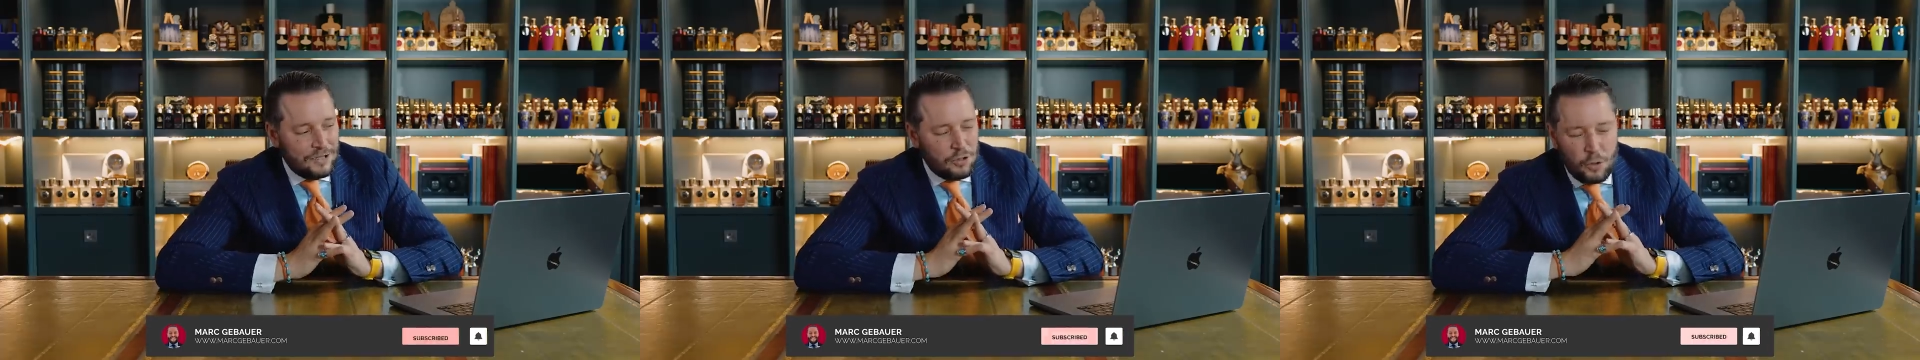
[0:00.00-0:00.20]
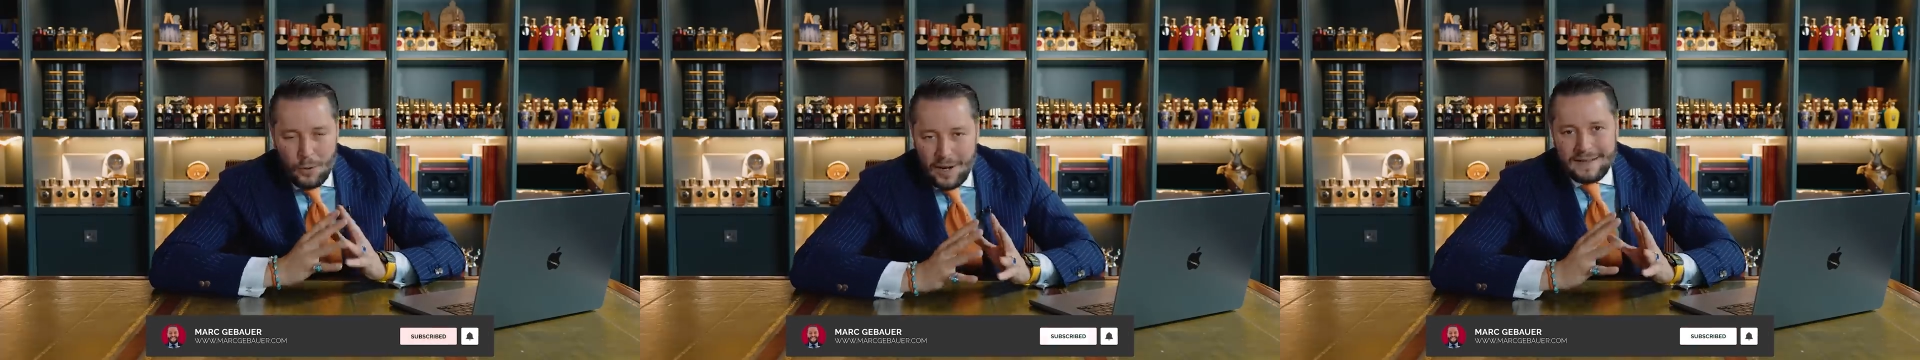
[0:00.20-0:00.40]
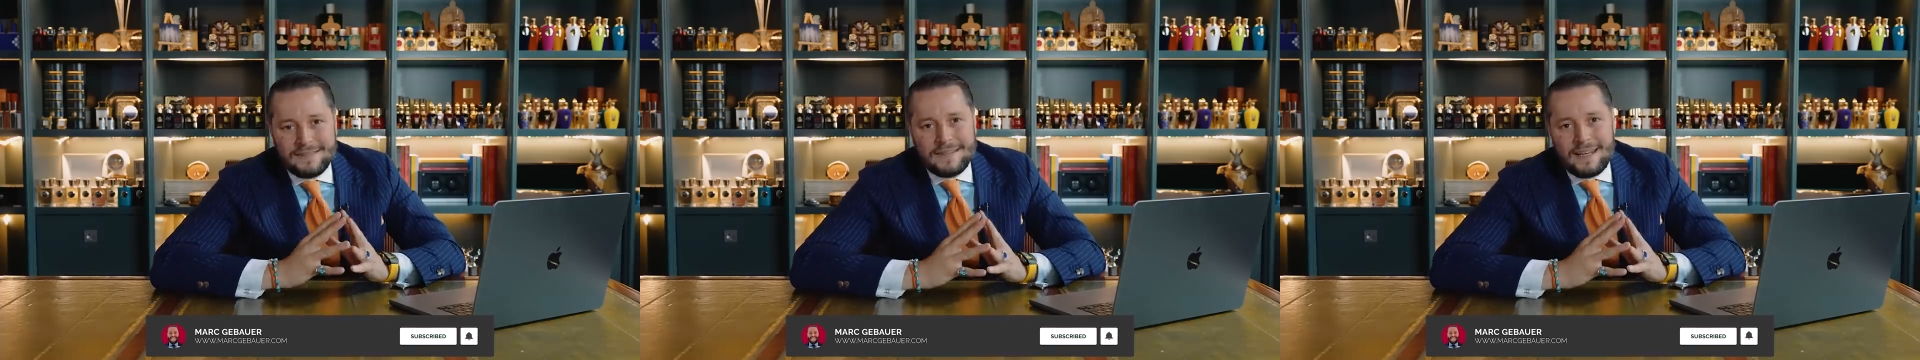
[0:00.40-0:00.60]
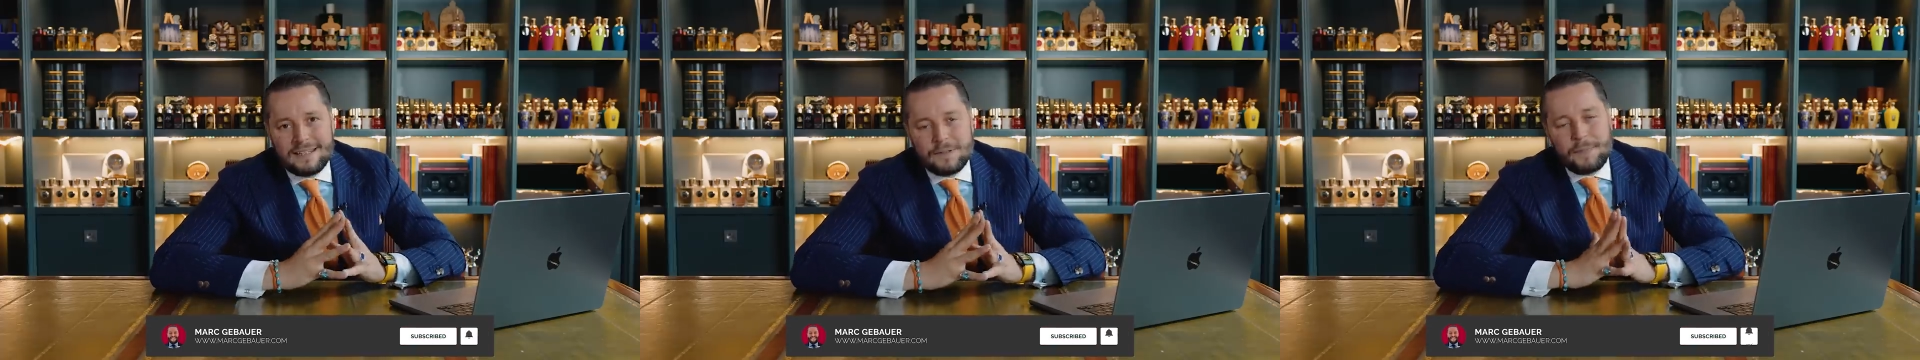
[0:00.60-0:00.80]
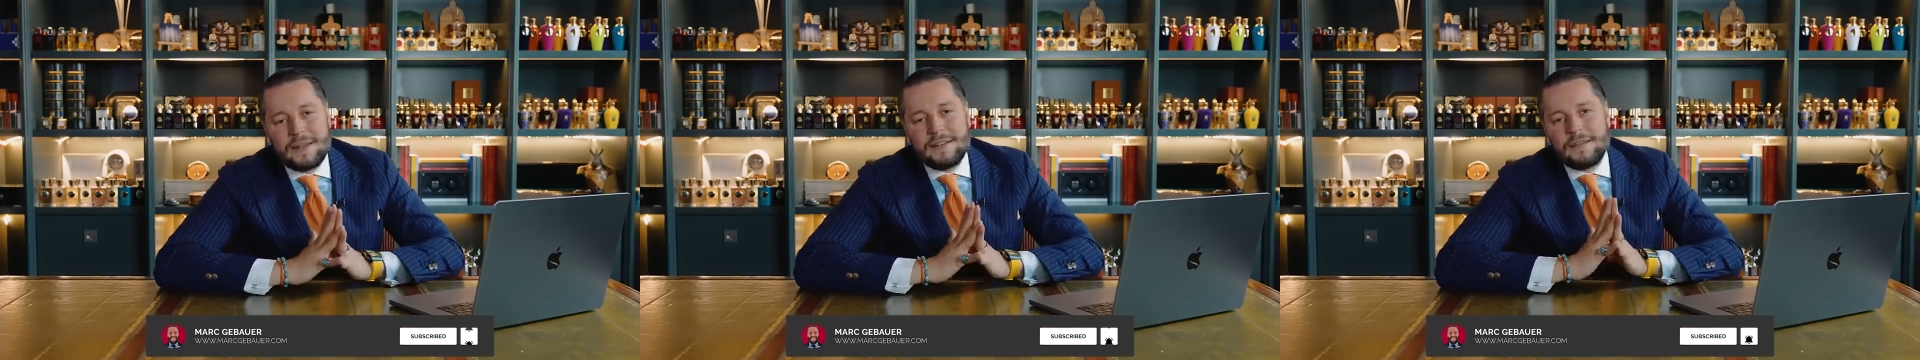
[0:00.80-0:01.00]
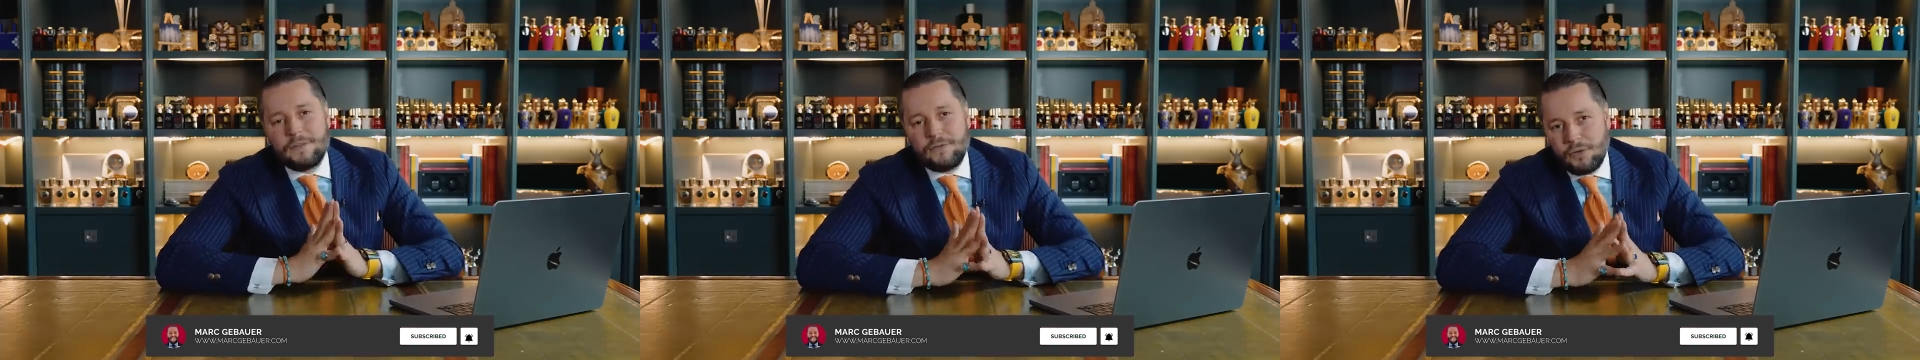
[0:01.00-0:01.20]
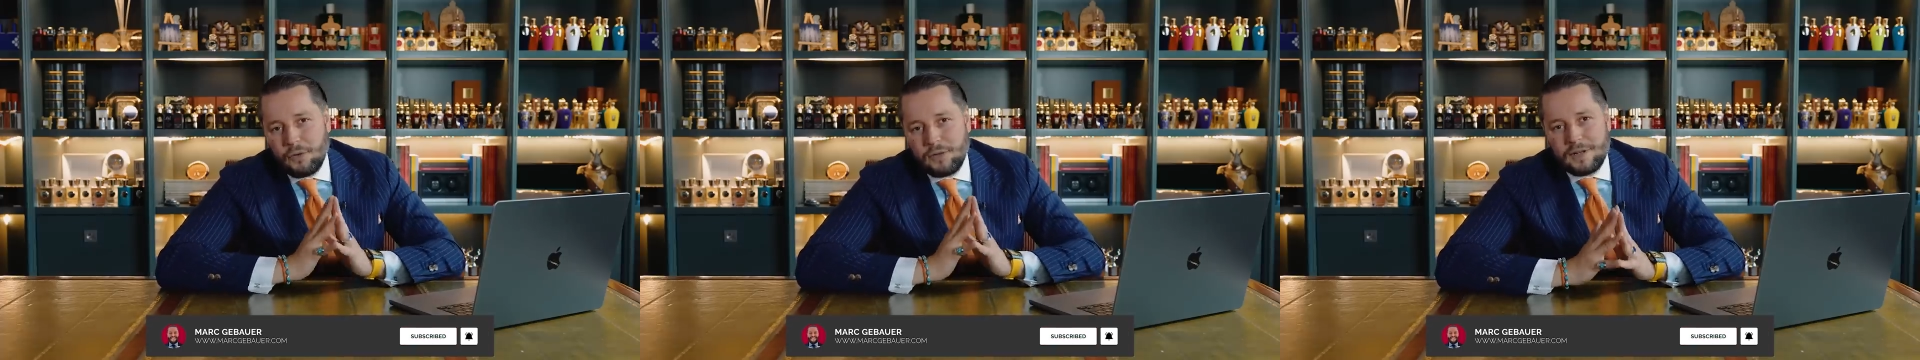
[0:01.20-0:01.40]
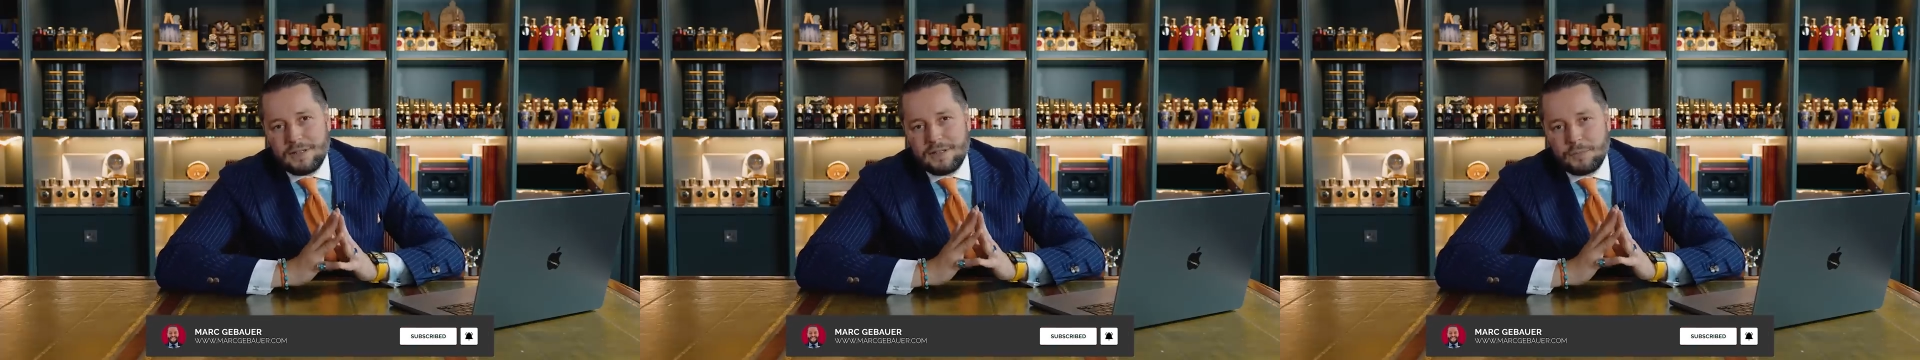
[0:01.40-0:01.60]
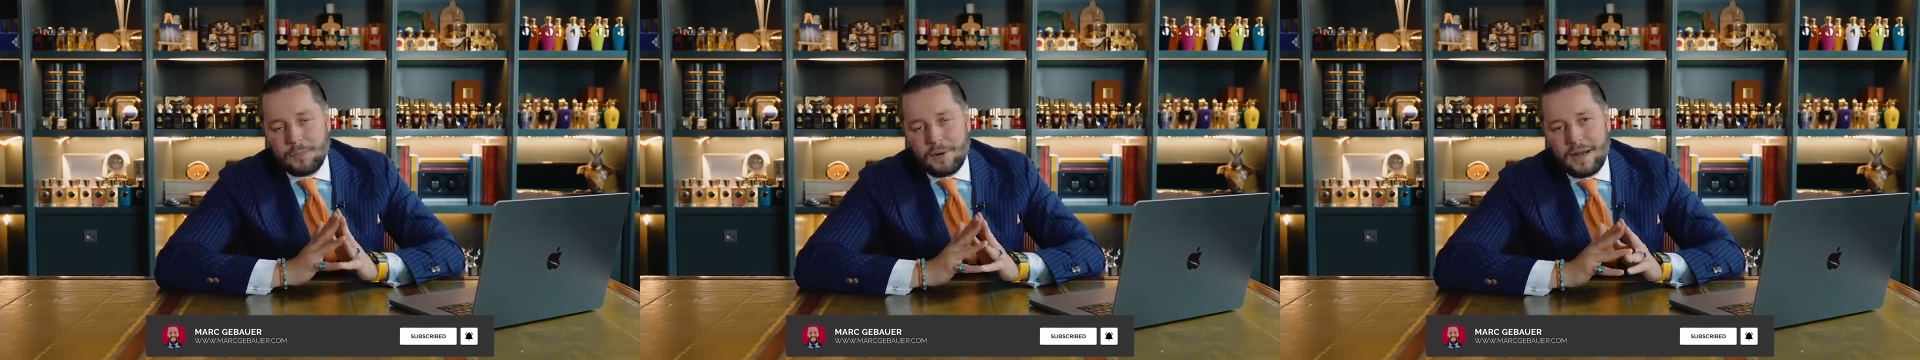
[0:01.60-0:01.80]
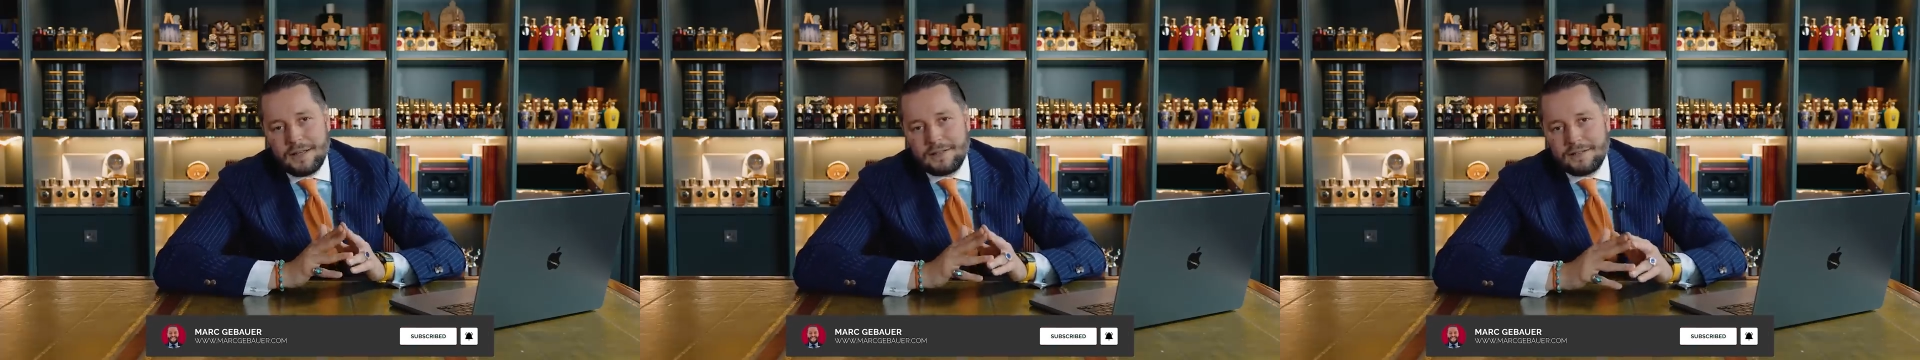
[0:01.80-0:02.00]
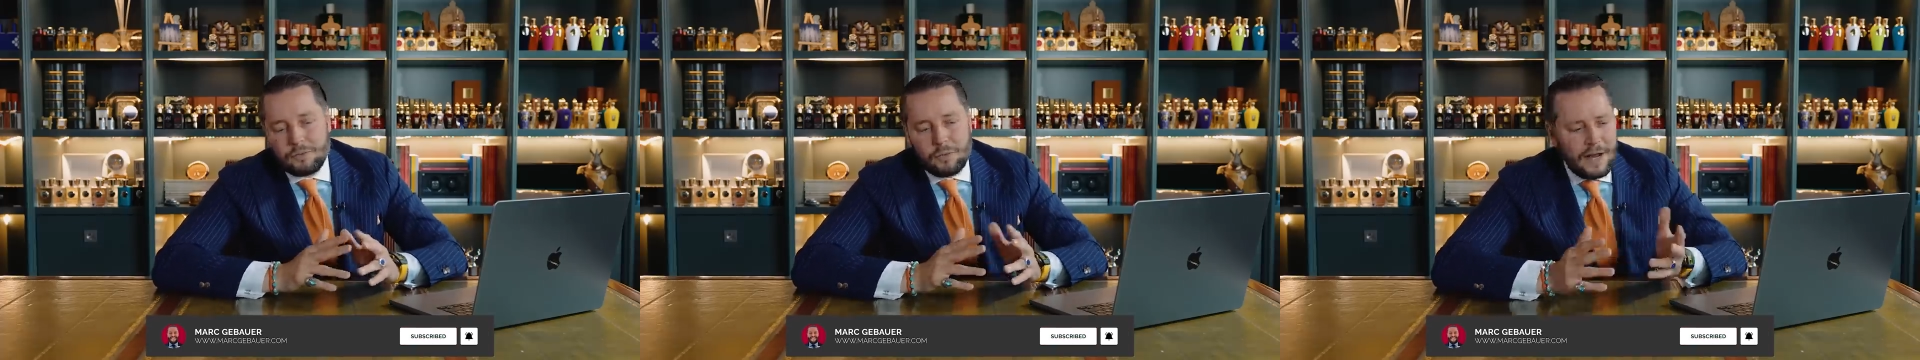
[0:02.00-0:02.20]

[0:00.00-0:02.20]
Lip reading: crazy expensive for the list price.